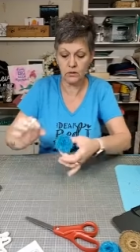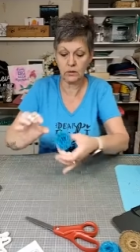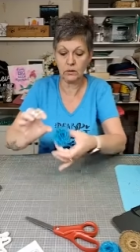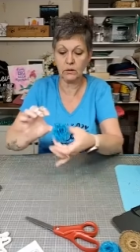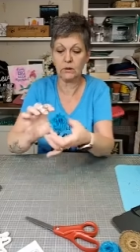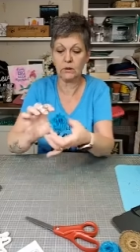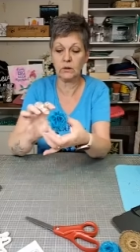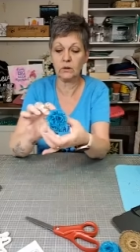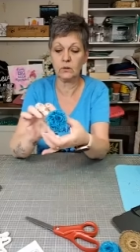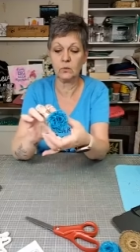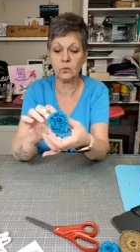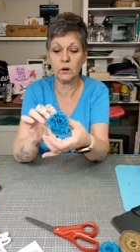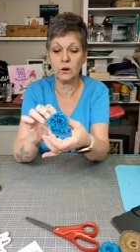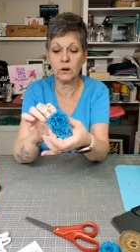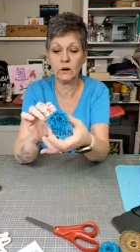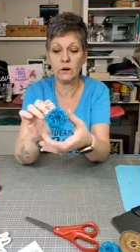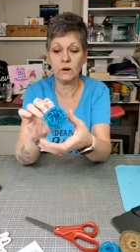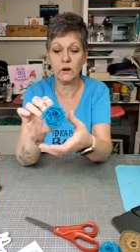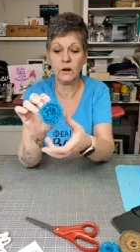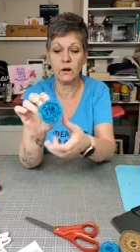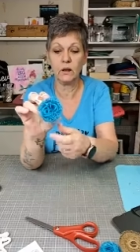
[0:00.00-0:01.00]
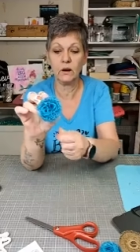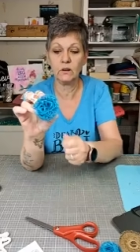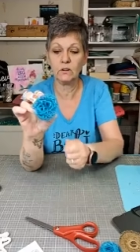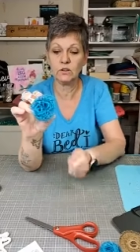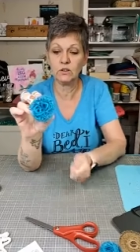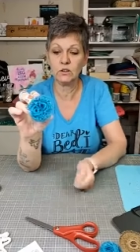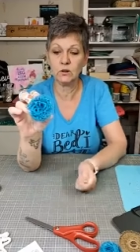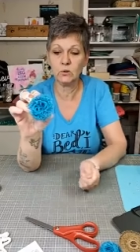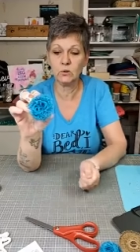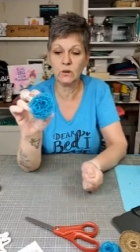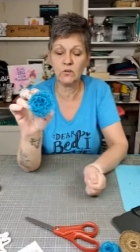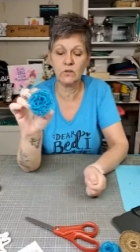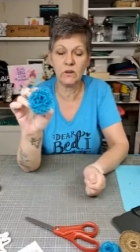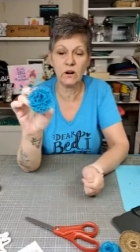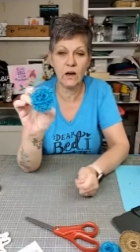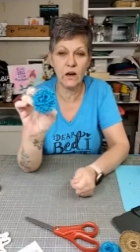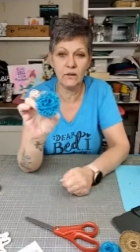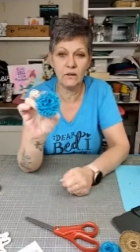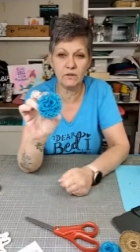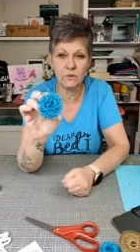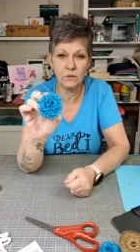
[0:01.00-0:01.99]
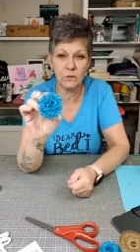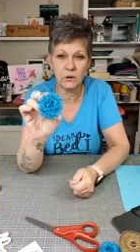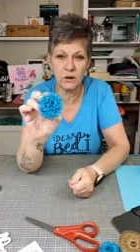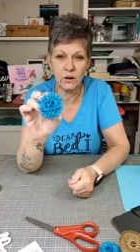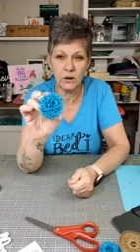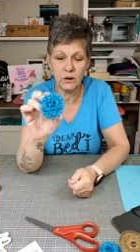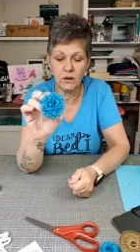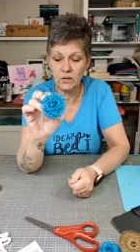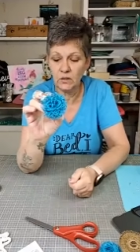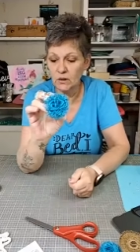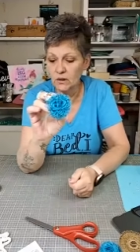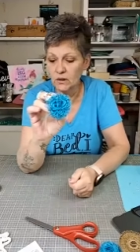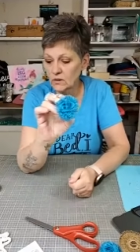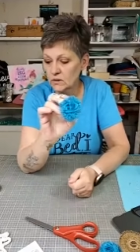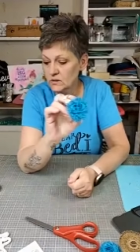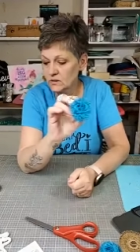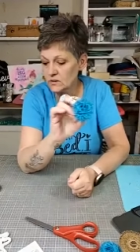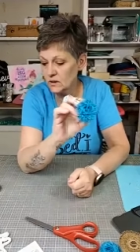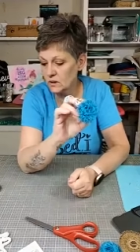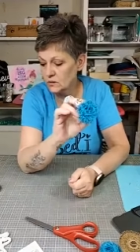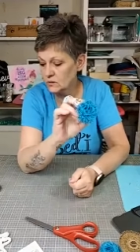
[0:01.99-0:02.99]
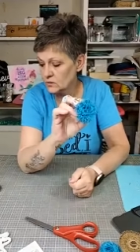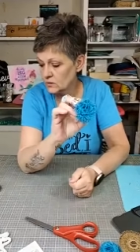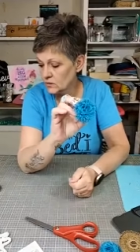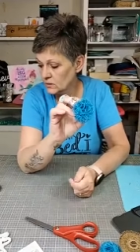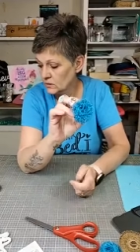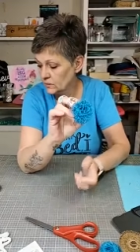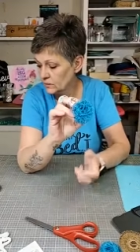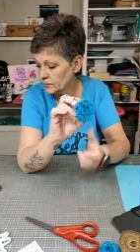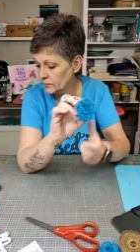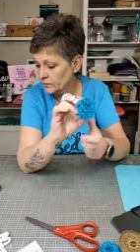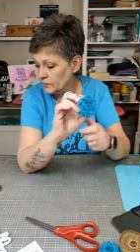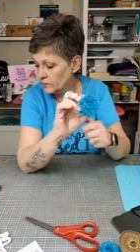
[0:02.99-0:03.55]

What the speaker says: little one, and you don't even have to put anything in the center.